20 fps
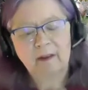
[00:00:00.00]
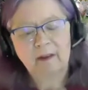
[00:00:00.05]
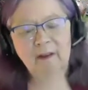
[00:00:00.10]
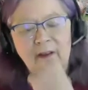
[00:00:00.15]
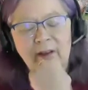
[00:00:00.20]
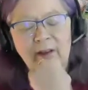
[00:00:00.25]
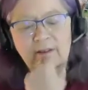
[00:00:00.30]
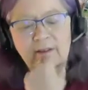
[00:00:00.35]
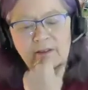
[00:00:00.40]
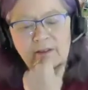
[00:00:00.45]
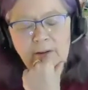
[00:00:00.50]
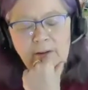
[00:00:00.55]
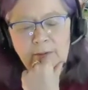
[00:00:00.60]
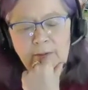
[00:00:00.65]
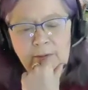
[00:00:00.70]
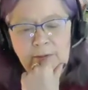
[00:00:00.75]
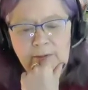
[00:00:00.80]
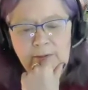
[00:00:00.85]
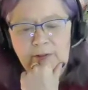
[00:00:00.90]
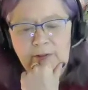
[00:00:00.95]
it's so
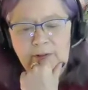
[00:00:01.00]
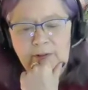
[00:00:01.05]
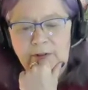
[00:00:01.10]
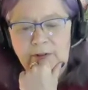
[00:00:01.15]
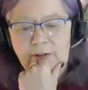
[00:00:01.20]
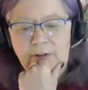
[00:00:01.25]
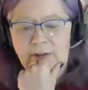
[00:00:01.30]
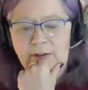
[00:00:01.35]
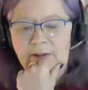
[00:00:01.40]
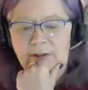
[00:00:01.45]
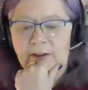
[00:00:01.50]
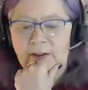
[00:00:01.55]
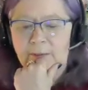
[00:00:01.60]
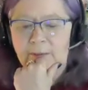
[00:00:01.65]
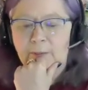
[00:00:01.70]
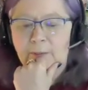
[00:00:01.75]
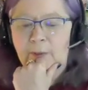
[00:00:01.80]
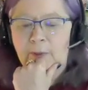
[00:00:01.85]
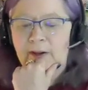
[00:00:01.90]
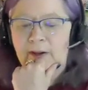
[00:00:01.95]
interesting.
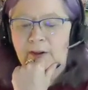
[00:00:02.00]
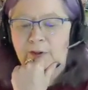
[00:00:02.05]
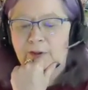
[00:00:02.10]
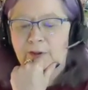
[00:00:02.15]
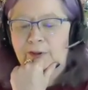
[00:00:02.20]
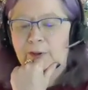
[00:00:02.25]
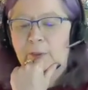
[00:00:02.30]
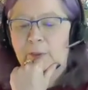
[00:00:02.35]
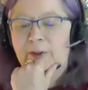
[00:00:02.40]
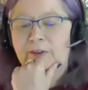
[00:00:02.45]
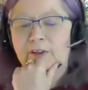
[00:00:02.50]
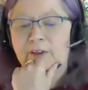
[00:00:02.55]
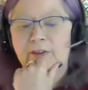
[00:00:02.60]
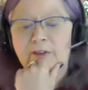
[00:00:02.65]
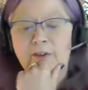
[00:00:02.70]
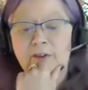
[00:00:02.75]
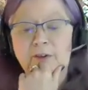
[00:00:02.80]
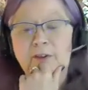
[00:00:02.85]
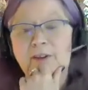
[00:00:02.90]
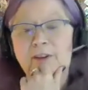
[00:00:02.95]
What an interesting question.
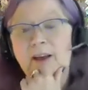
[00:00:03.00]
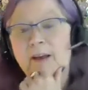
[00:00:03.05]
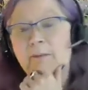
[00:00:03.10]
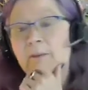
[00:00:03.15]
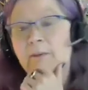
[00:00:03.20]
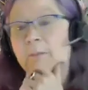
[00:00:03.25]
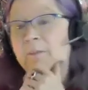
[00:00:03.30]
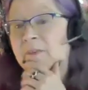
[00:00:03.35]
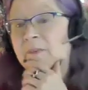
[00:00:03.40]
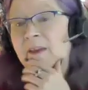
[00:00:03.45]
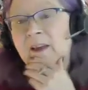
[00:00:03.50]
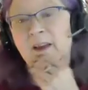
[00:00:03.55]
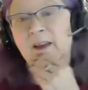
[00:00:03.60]
So I'm thinking